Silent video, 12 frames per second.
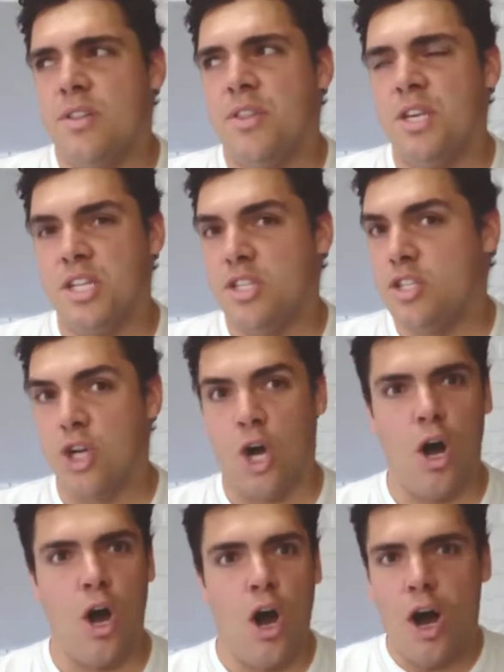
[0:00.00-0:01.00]
the
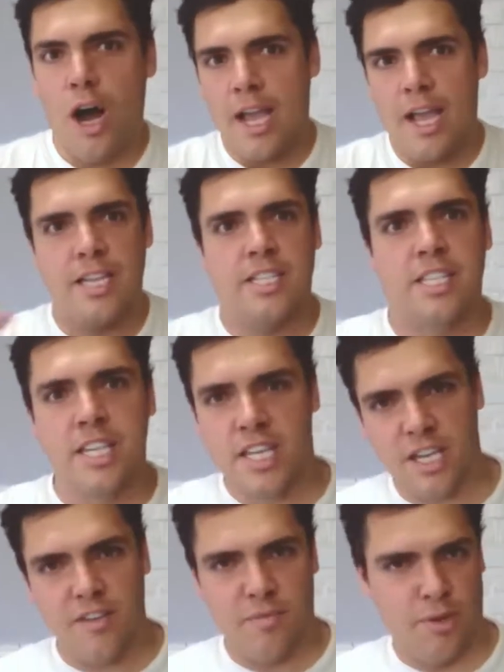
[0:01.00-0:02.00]
entire
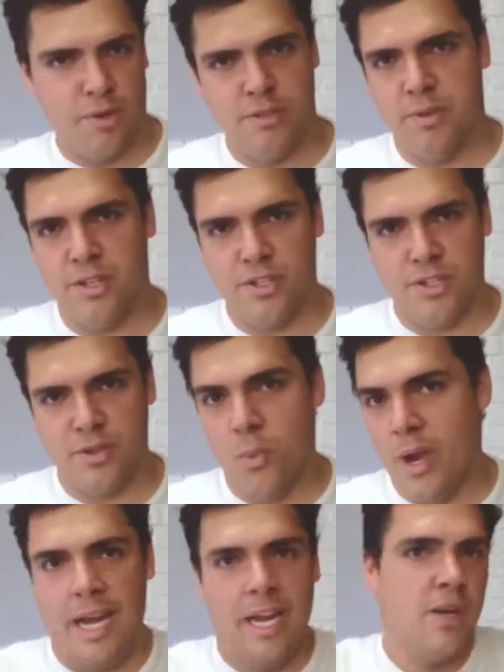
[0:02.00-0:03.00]
city of Brisbane just
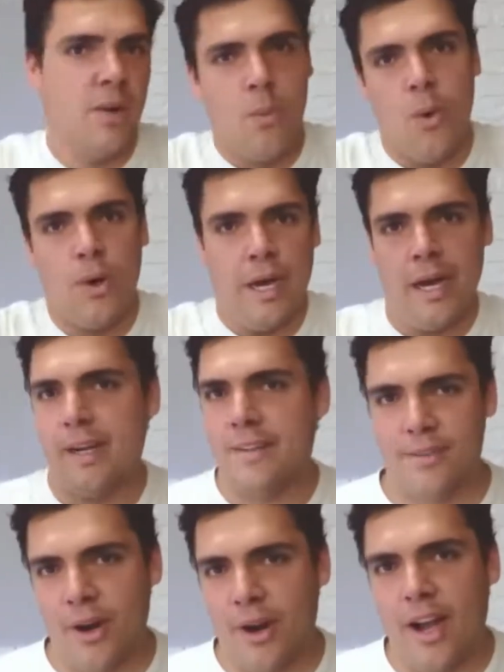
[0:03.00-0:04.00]
went underwater,
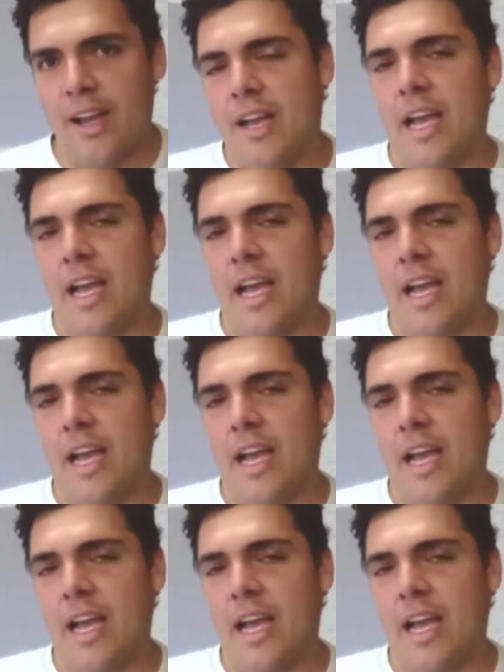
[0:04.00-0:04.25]
right?